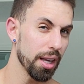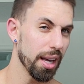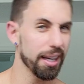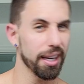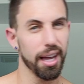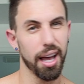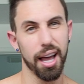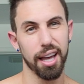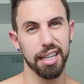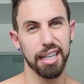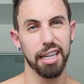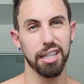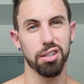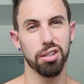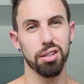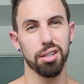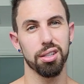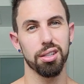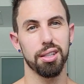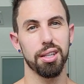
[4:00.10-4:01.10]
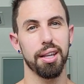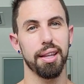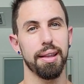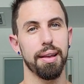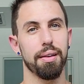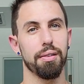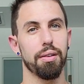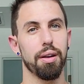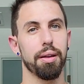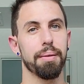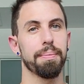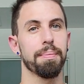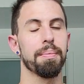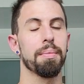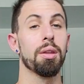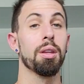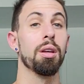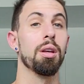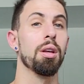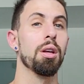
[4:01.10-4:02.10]
Yeah, I guess you can say that, right?
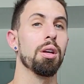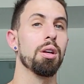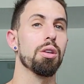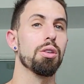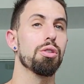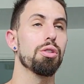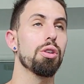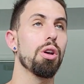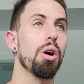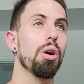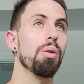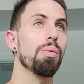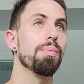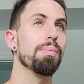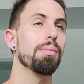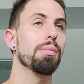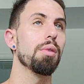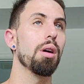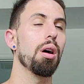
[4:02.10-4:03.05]
So